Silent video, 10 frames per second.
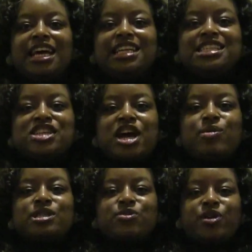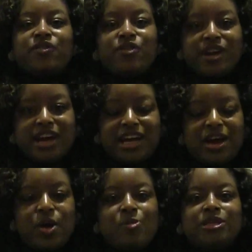And tonight was a wonderful night.
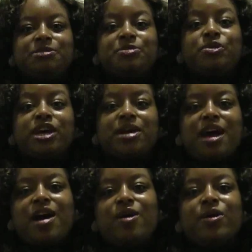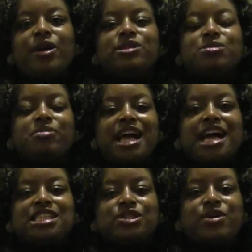A whole bunch of people came out. It was a
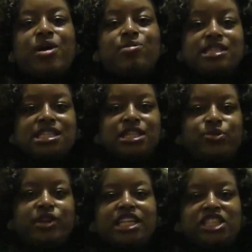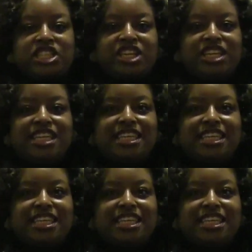blast. So I hope to see you next year.